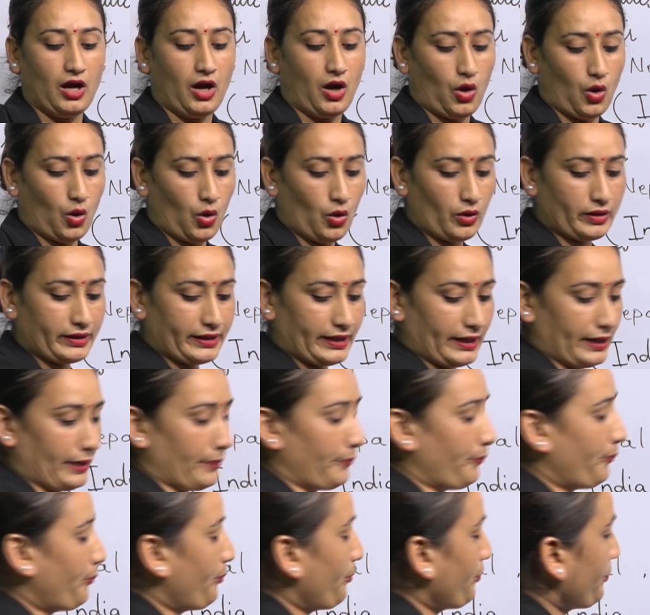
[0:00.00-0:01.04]

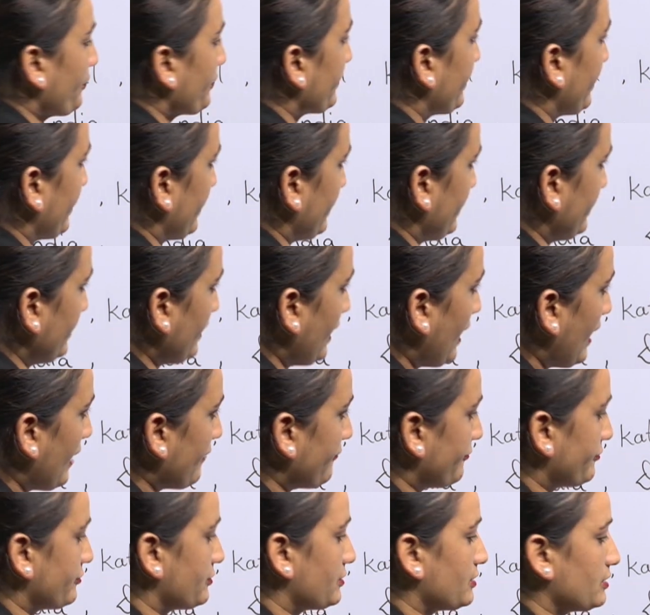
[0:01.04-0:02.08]
Okay. Then
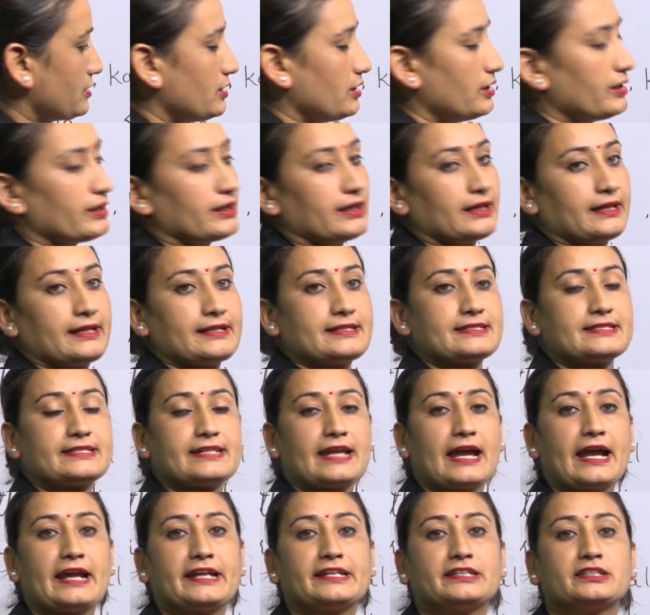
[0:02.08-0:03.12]
after, let's
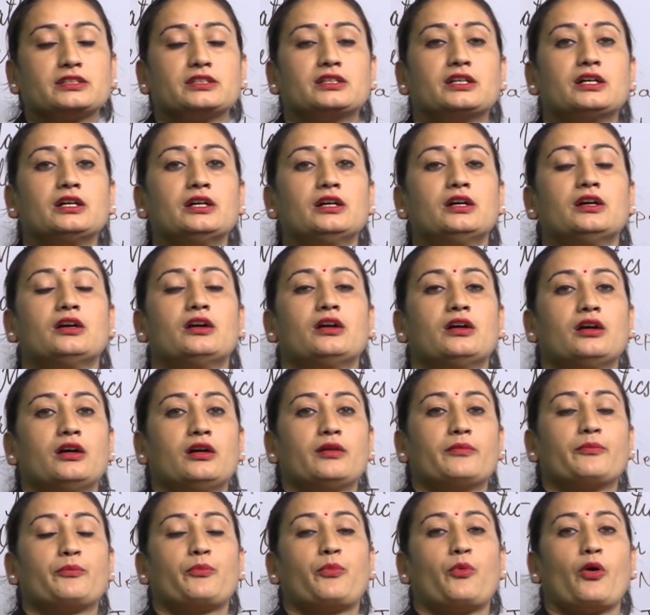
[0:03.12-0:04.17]
write the
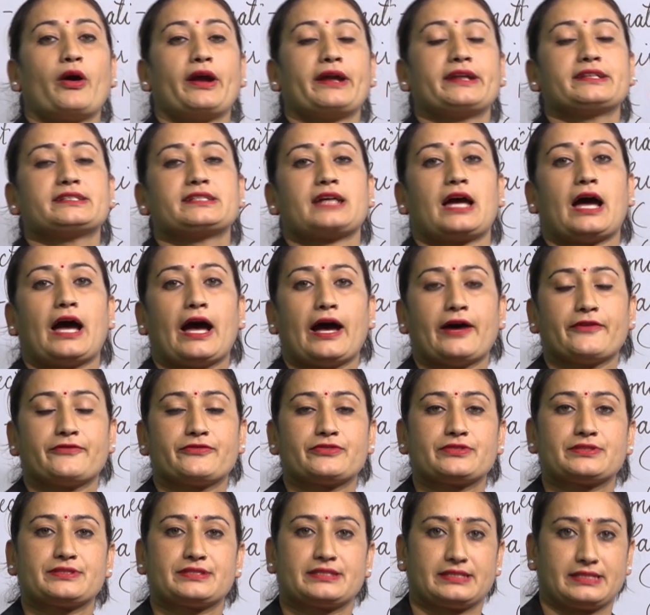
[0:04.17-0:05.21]
point of
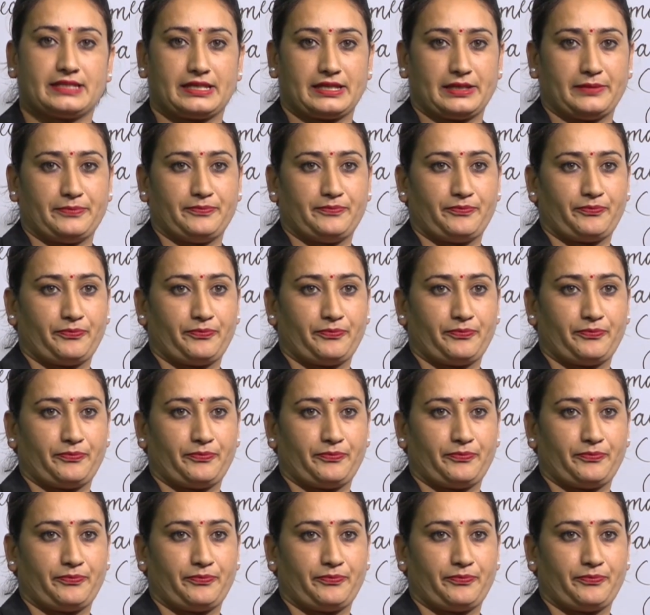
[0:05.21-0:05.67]
C.